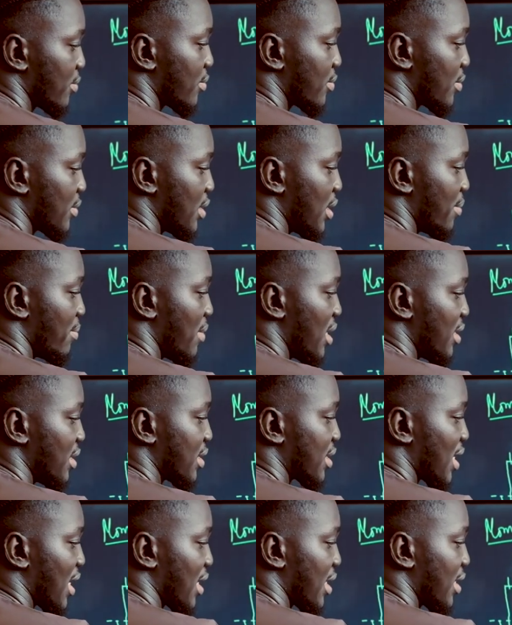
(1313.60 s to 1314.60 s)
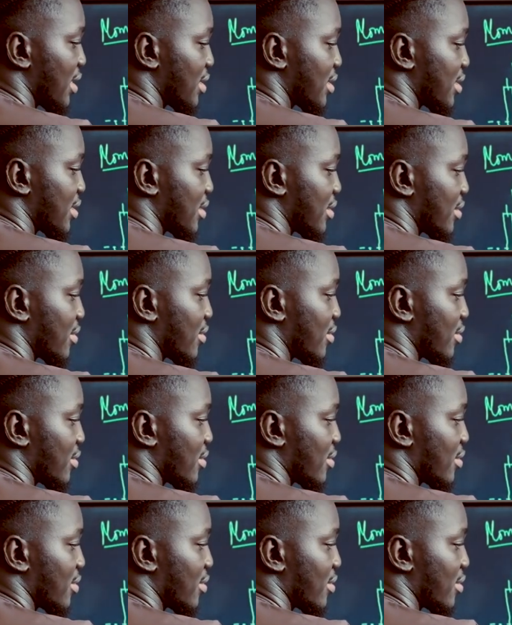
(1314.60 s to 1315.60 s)
they met the targets,
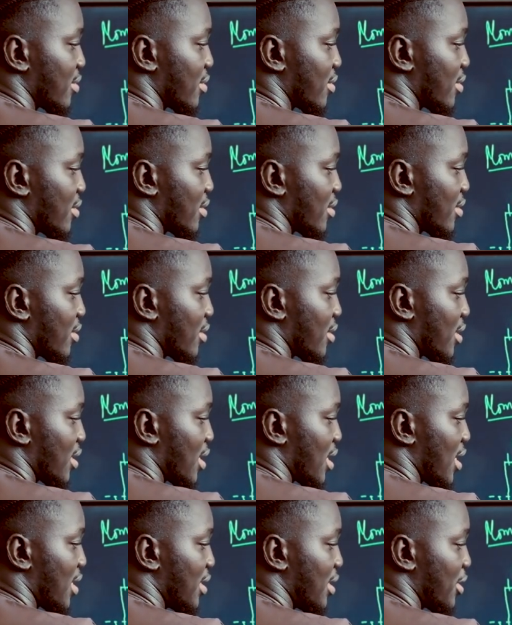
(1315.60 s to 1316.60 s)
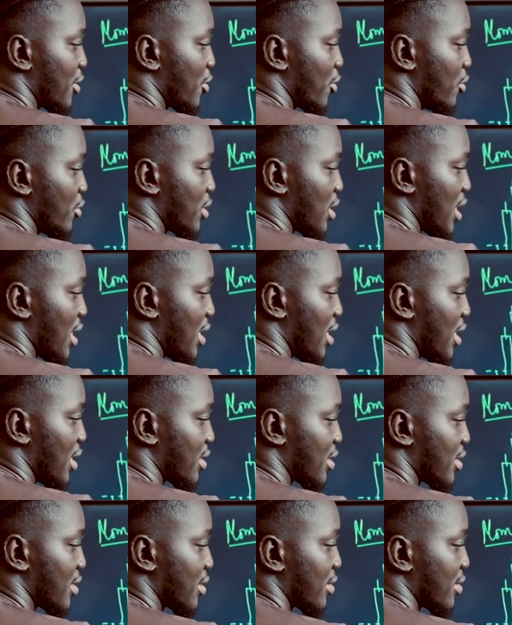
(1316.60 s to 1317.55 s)
and they close like that.